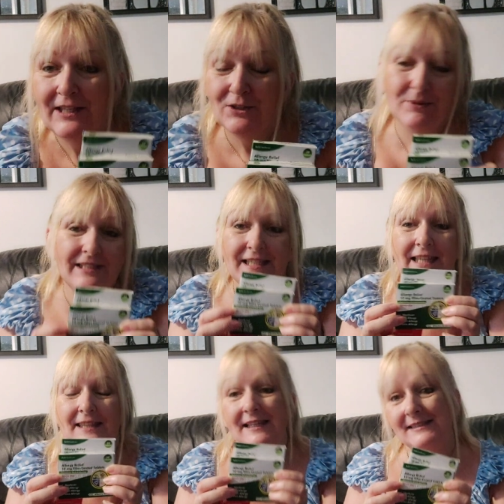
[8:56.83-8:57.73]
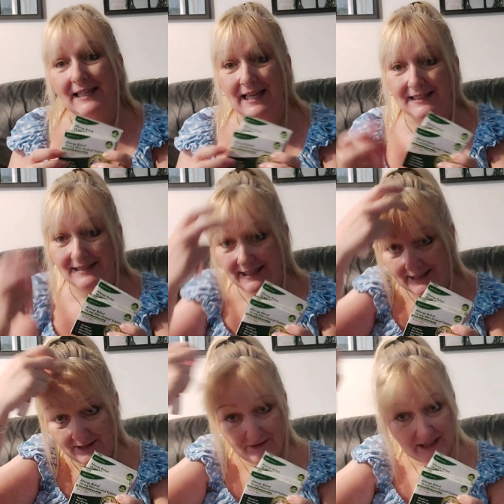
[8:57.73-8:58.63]
can only take these. I can't take
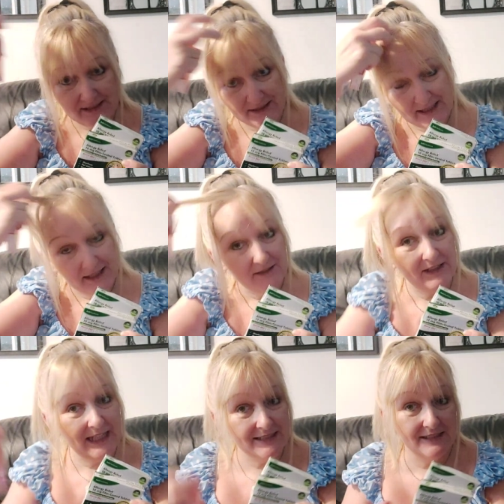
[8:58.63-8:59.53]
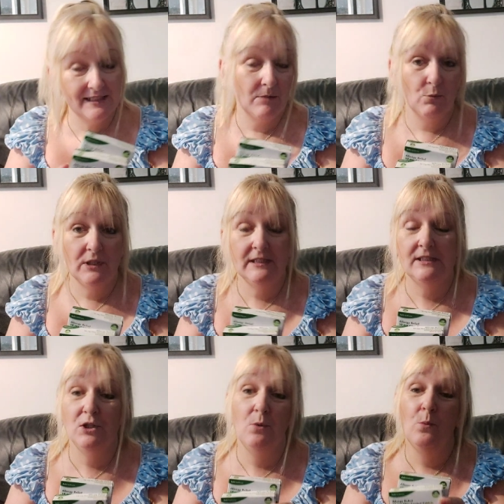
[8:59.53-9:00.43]
the loratadine. The loratadine
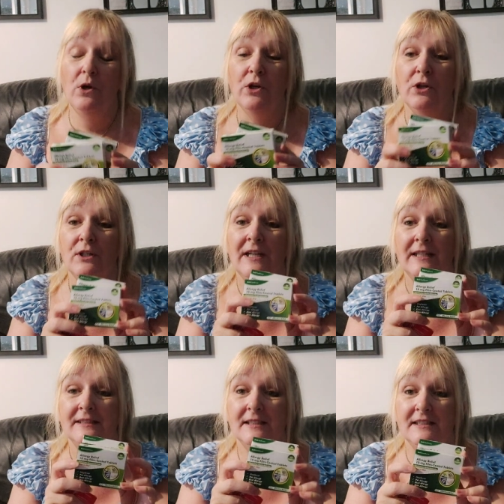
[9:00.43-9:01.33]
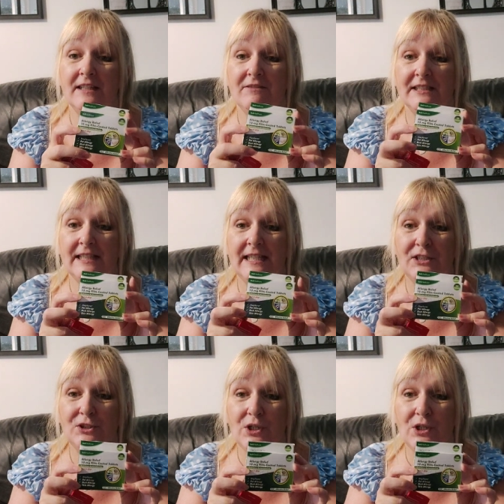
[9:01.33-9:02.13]
ones don't work. Cetirizine